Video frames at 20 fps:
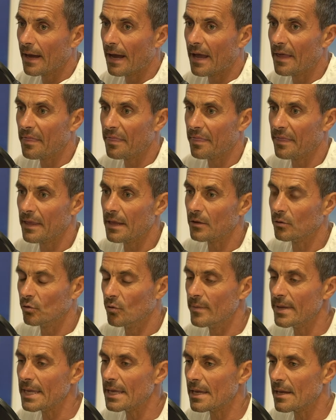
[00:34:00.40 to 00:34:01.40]
I think
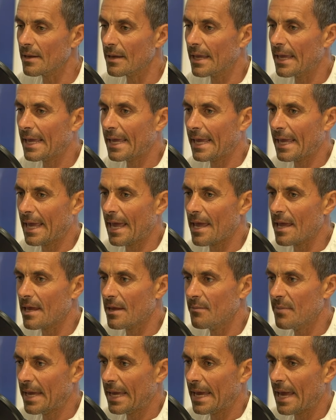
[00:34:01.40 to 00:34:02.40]
to me it, it, came,
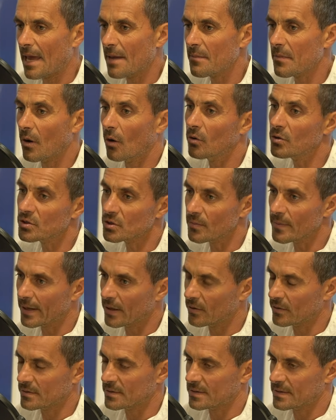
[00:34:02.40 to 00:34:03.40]
it became also
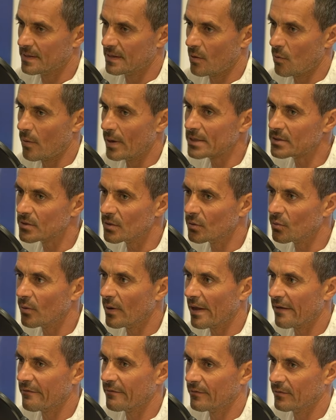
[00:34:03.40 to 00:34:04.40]
because the wetsuit
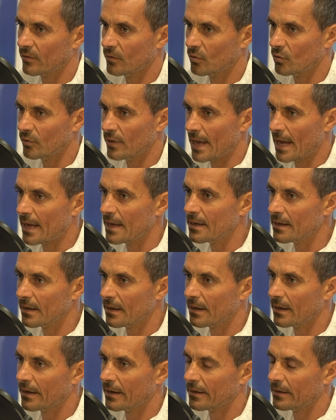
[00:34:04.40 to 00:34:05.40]
we have
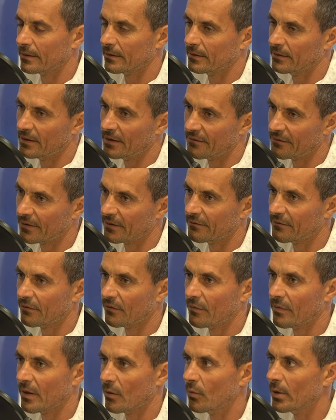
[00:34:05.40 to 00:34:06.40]
today are different
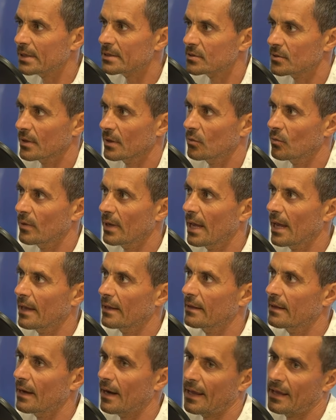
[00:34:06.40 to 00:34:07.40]
from the wetsuit we
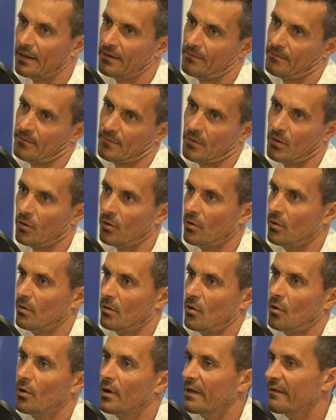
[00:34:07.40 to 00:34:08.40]
had like all,
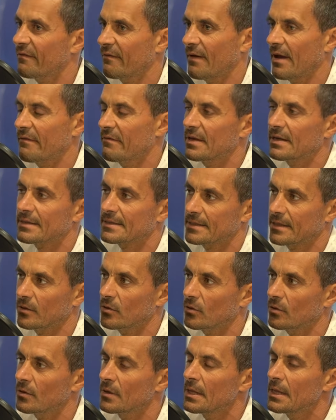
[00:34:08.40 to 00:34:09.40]
only five years
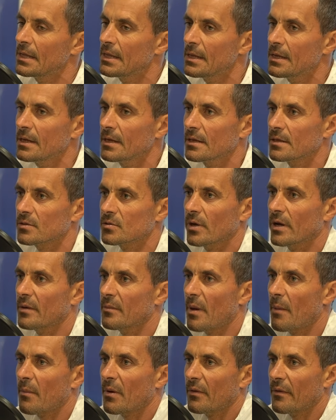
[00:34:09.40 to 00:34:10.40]
ago. So I
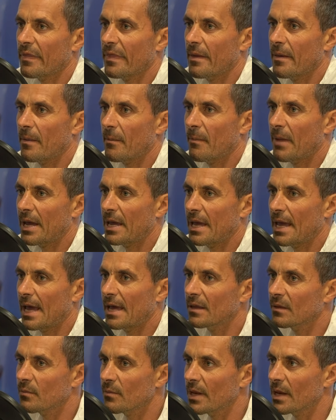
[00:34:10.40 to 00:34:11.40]
remember the, my
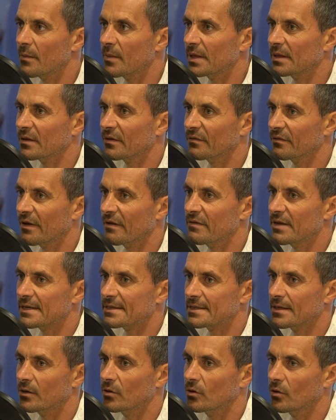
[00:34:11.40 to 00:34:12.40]
eight millimeter five
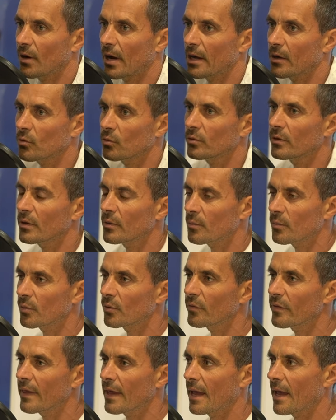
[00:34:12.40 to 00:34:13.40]
years ago, I couldn't
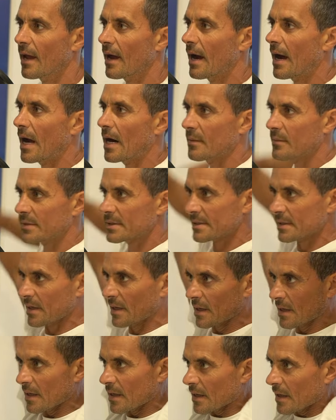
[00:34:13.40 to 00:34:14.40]
put the arms
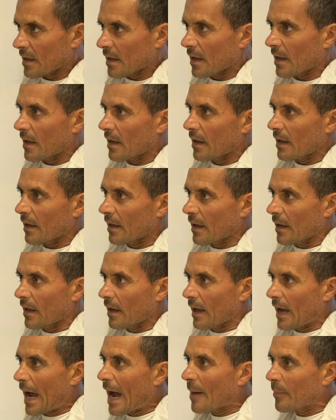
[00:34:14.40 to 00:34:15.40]
yeah.
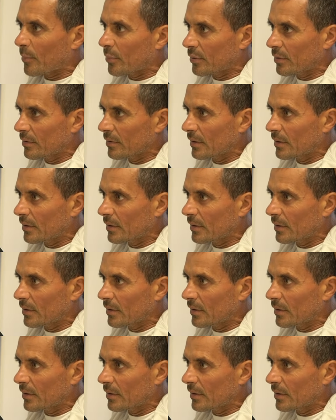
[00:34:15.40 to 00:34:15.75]
uh, up